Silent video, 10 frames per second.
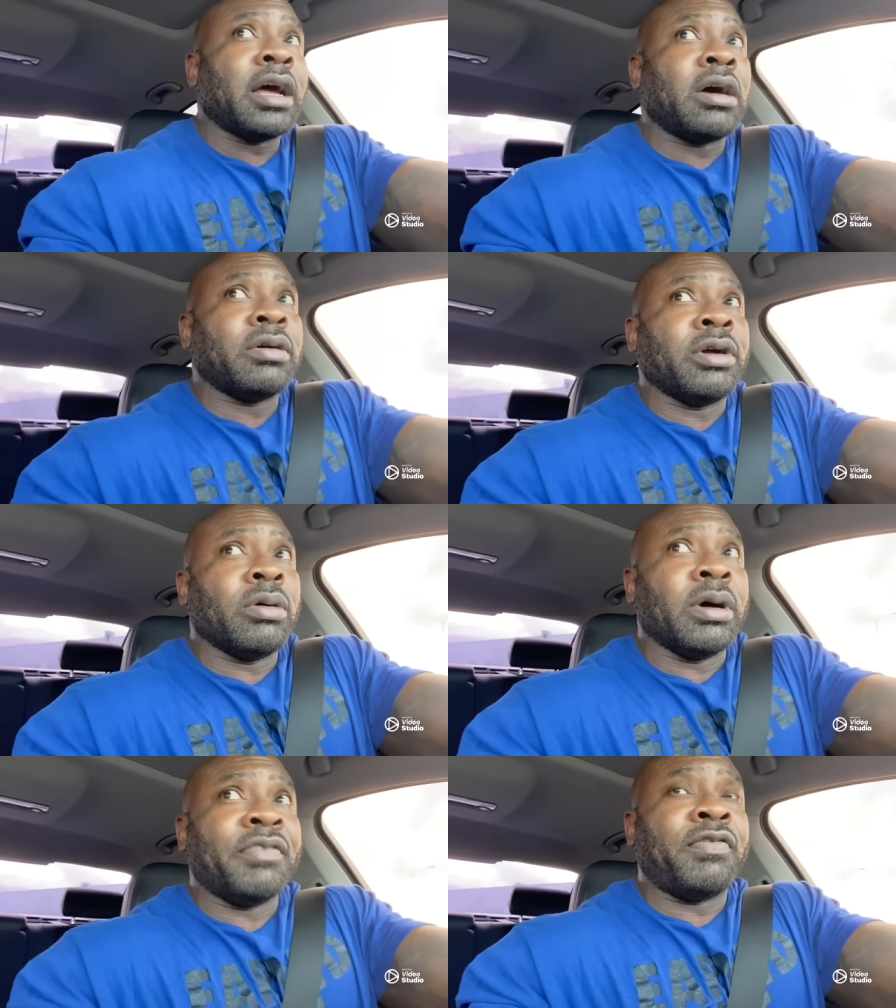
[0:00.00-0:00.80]
I don't know
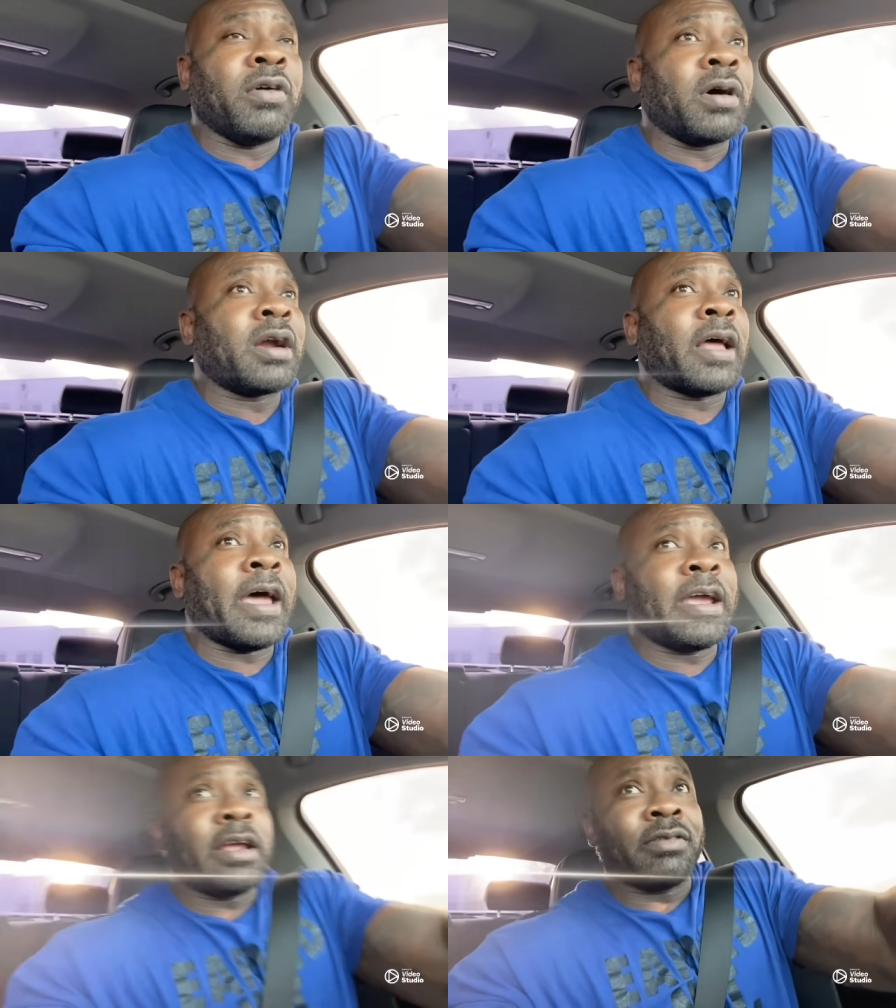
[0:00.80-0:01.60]
what for.
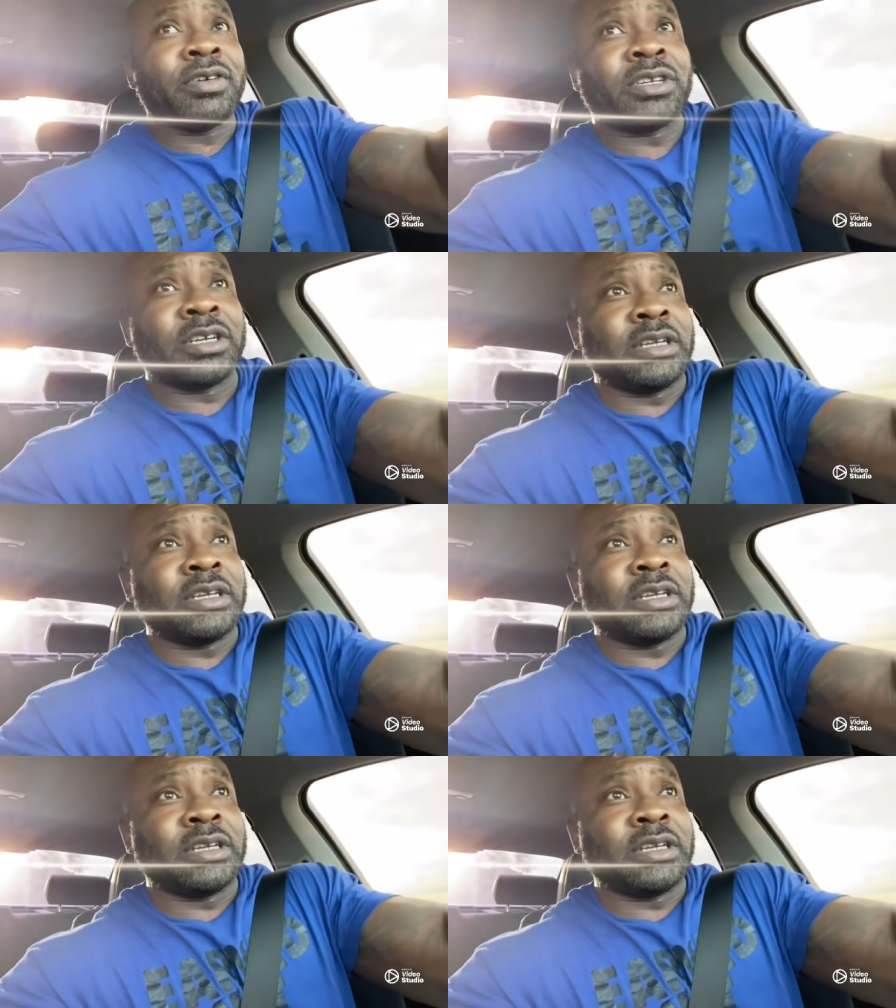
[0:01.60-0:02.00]
I ain't ever see